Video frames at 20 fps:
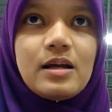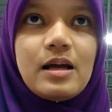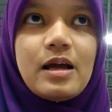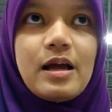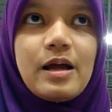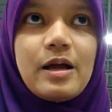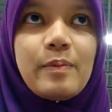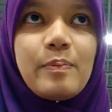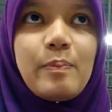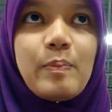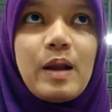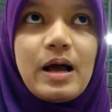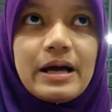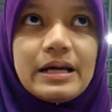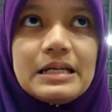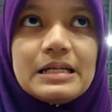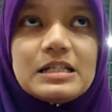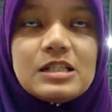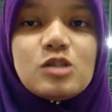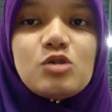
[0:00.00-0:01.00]

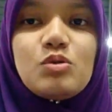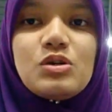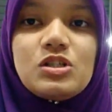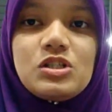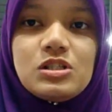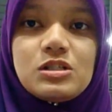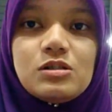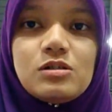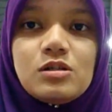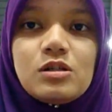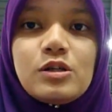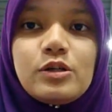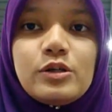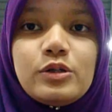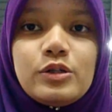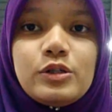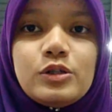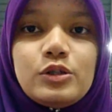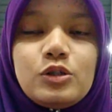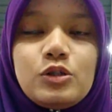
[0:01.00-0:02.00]
apply this situation
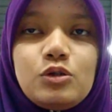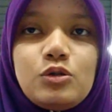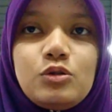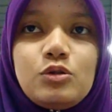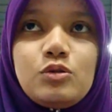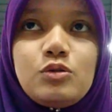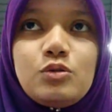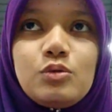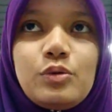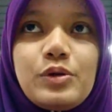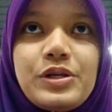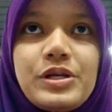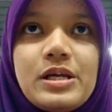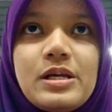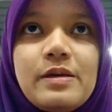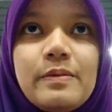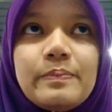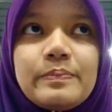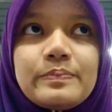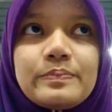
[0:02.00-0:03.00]
to
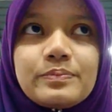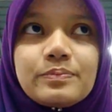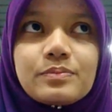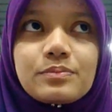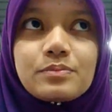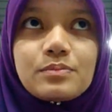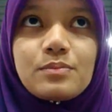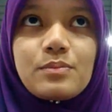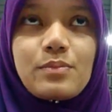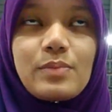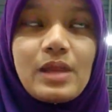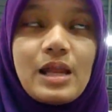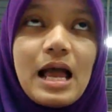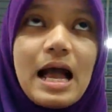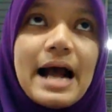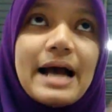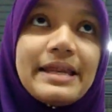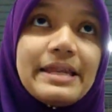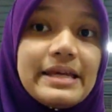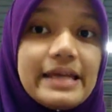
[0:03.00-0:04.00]
the
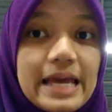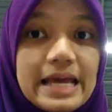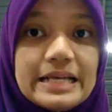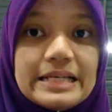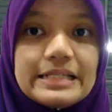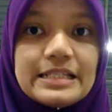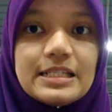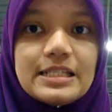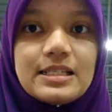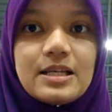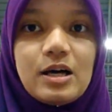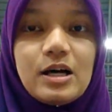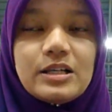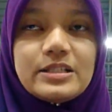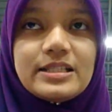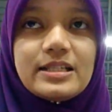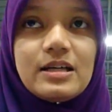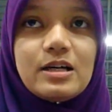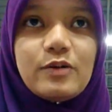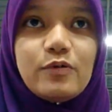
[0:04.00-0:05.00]
other case.
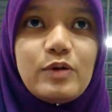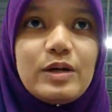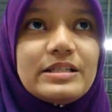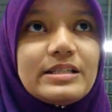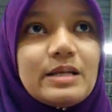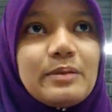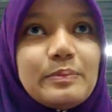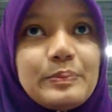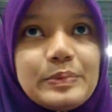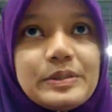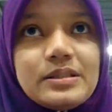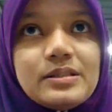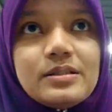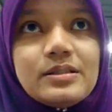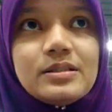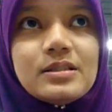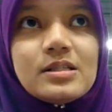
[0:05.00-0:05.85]
So, for example,